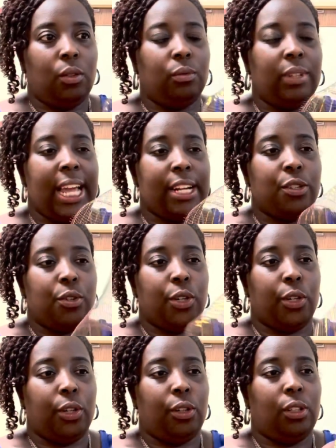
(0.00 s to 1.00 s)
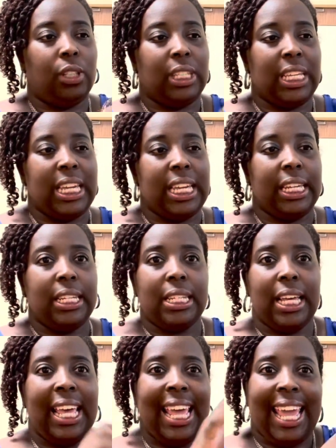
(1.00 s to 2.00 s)
natural curl on the end,
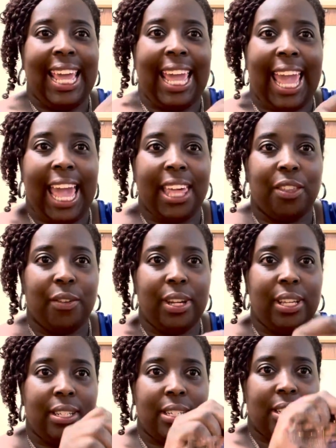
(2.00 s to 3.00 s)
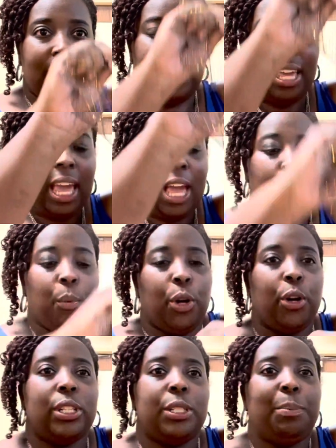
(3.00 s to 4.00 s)
gather it, And we're
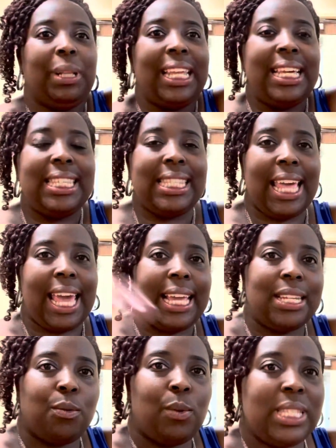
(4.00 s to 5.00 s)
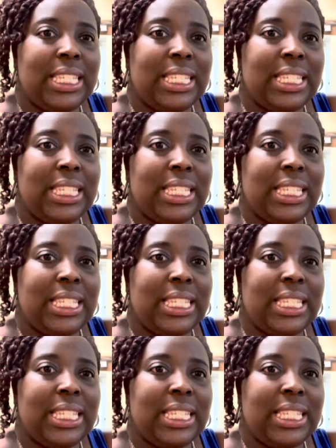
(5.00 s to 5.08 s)
going to place that once